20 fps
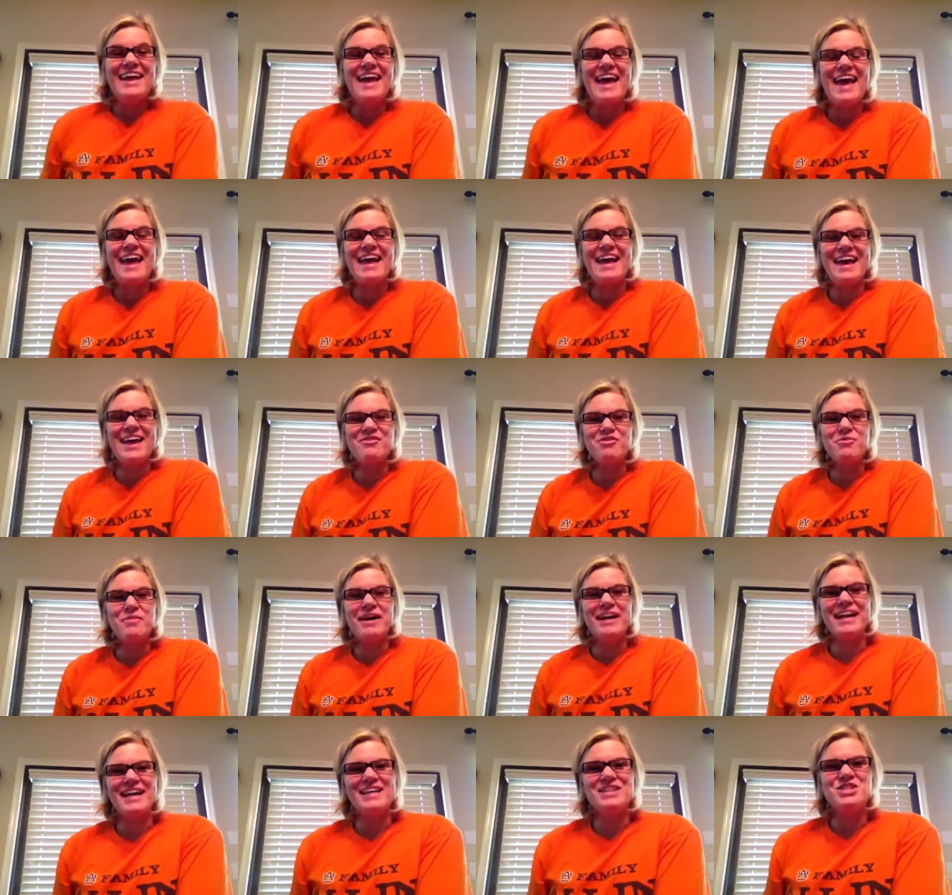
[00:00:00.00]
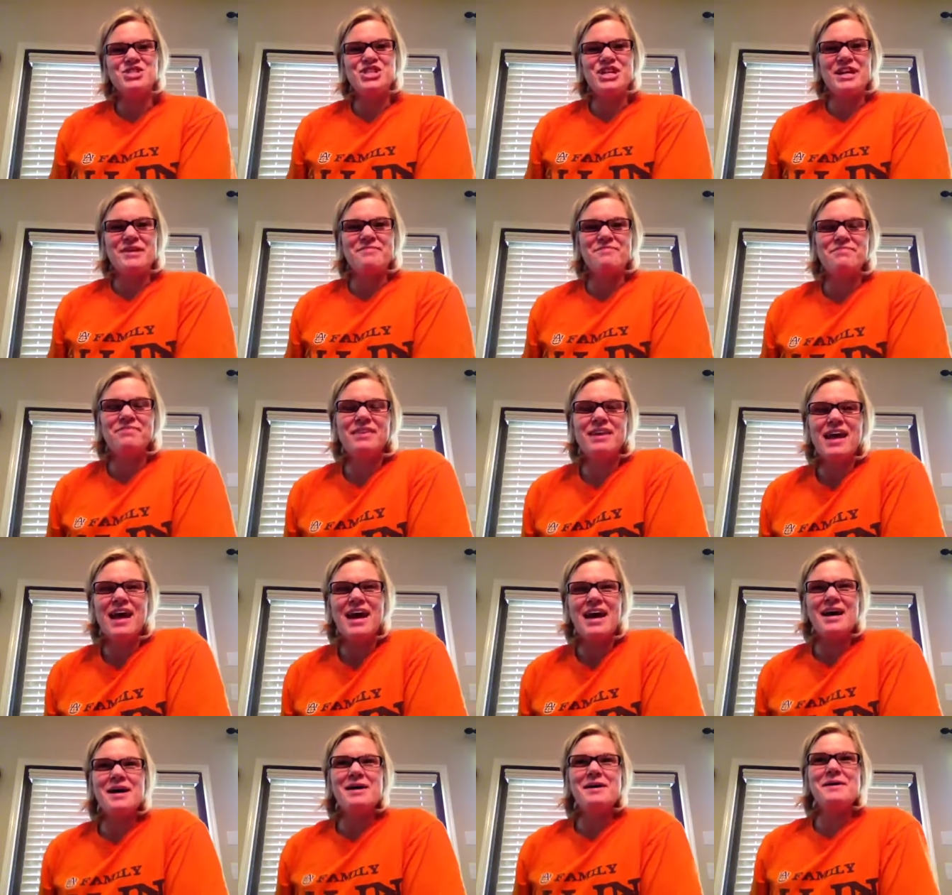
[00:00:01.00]
Hey everybody, it's Jen.
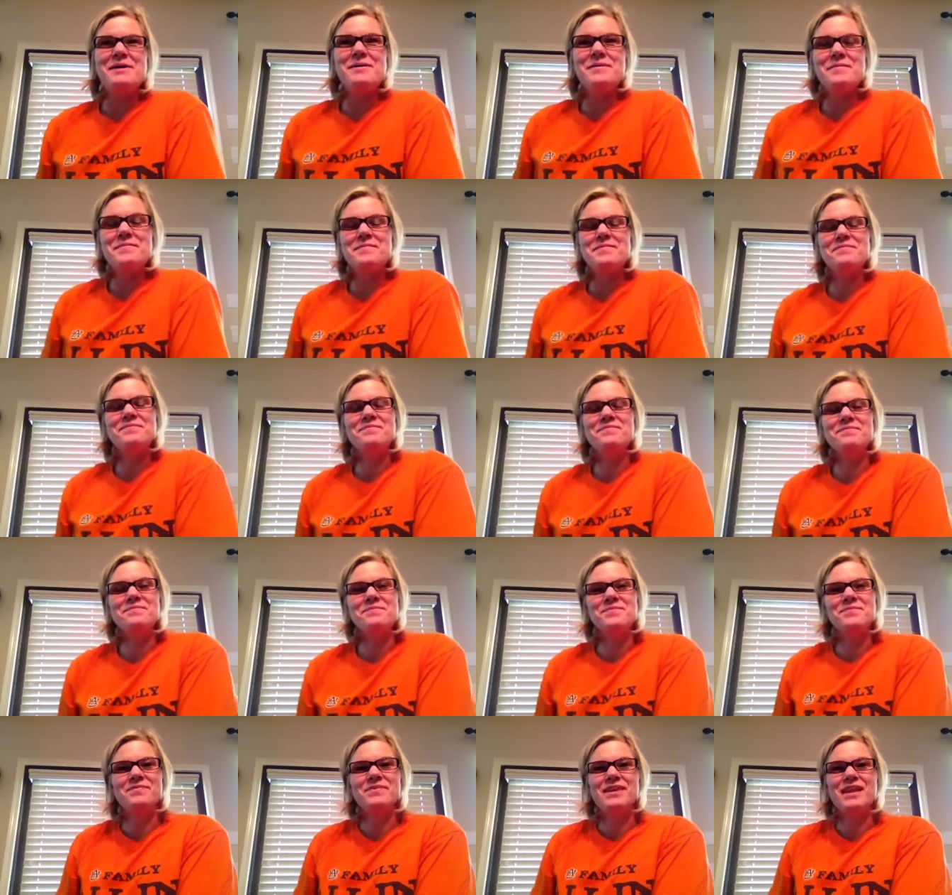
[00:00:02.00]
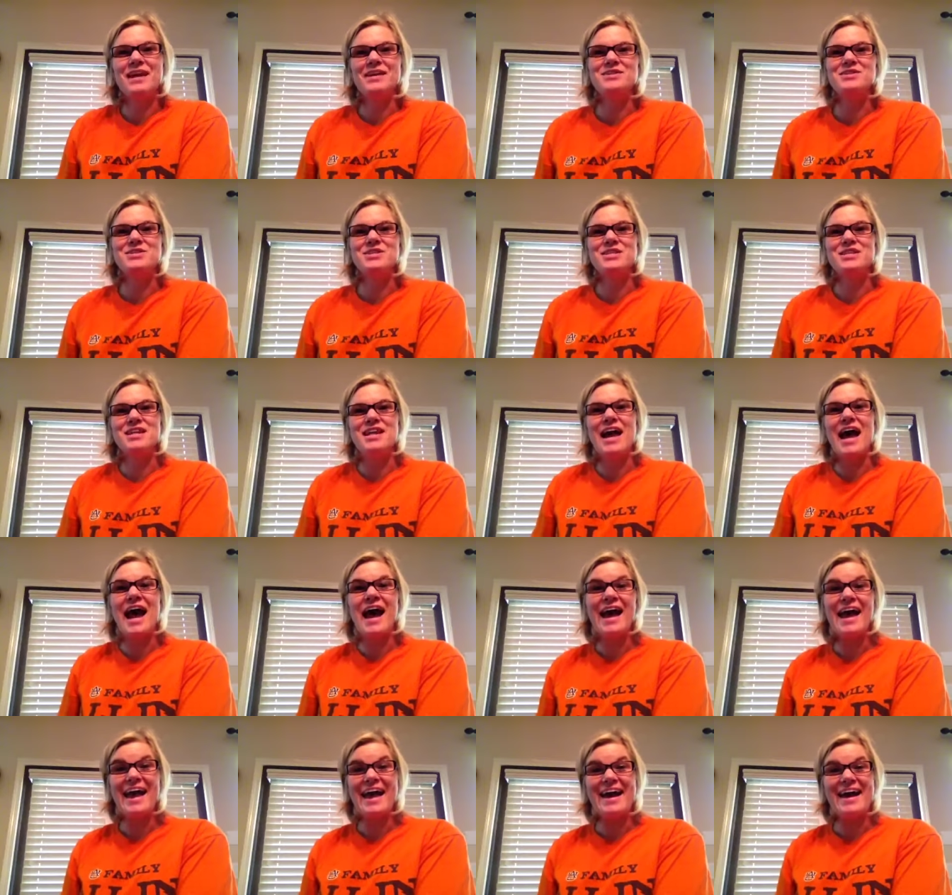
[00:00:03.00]
Um,
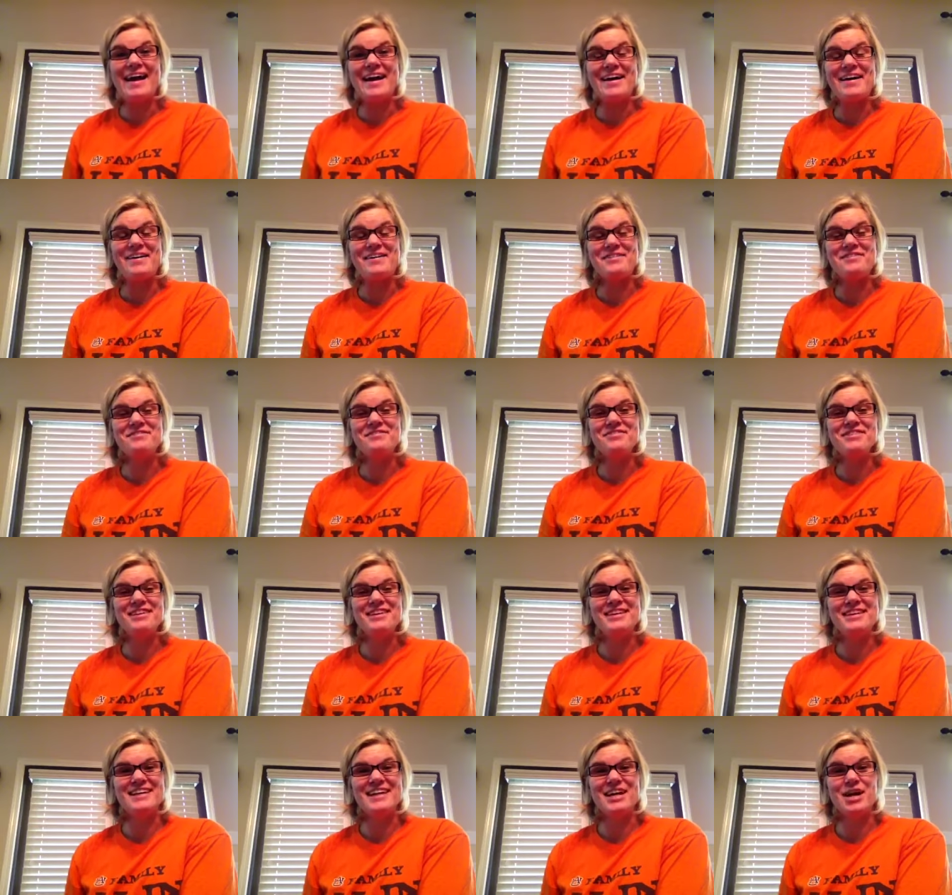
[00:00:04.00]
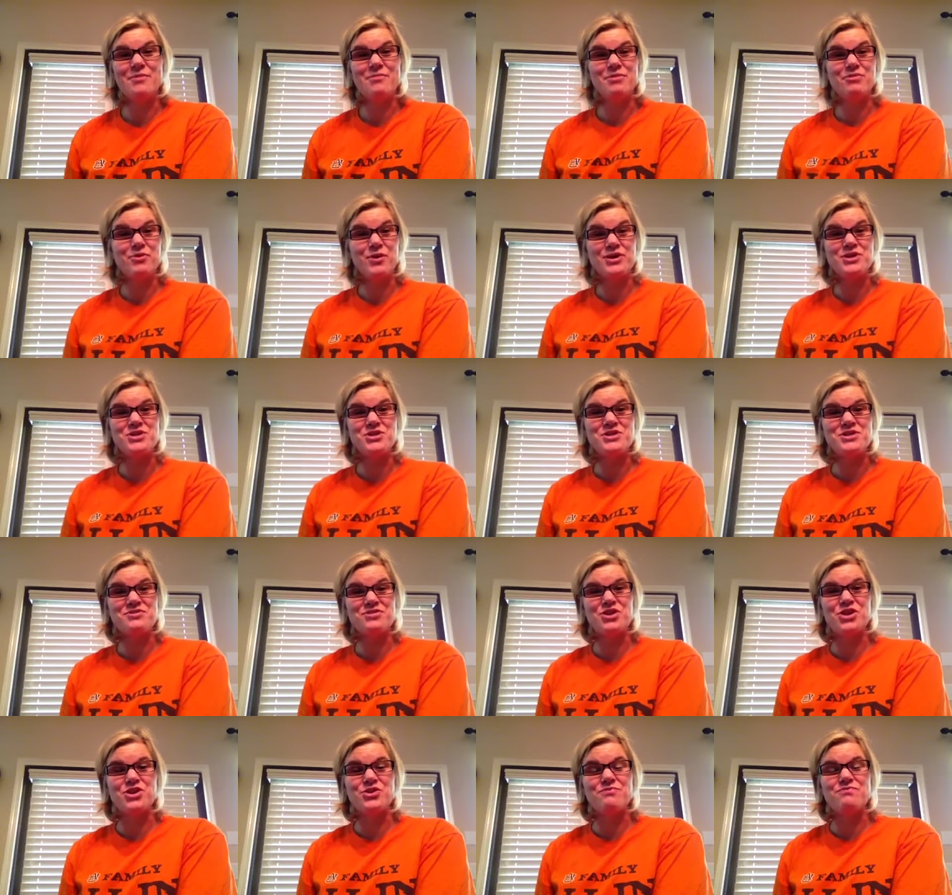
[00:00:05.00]
I have a couple of questions for
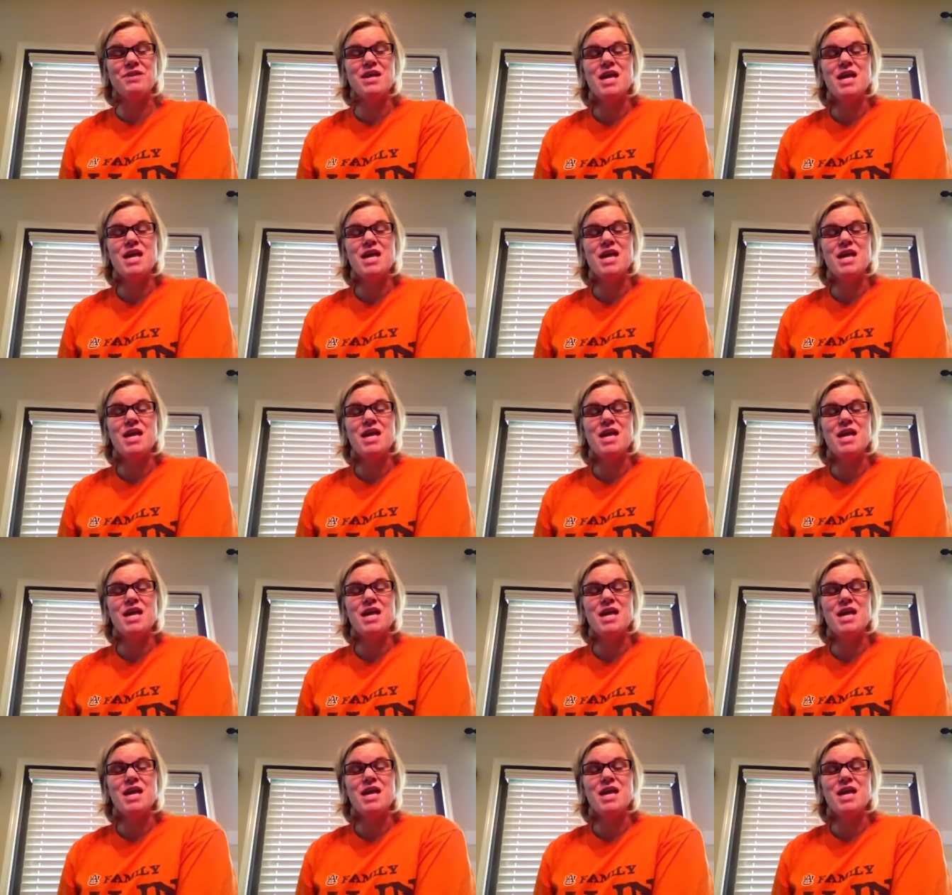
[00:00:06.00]
you.